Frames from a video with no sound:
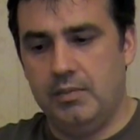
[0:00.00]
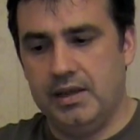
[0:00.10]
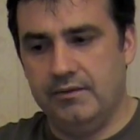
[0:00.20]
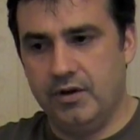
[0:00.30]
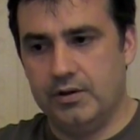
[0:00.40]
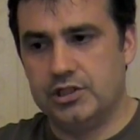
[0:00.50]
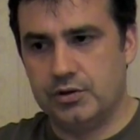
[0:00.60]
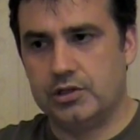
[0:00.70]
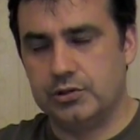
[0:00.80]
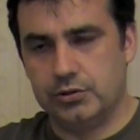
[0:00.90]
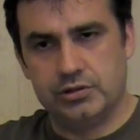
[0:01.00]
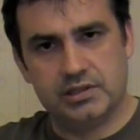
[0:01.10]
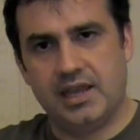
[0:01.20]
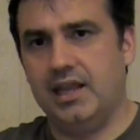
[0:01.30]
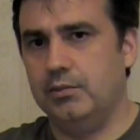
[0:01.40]
in a very structured,
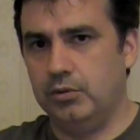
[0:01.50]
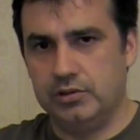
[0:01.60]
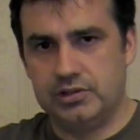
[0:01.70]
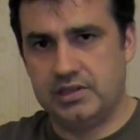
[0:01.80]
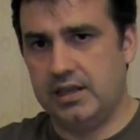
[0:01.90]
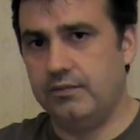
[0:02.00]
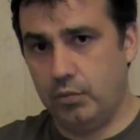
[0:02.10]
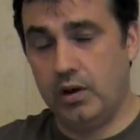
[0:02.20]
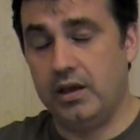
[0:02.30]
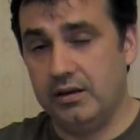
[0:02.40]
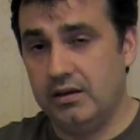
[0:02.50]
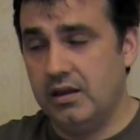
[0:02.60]
scalable, safe way.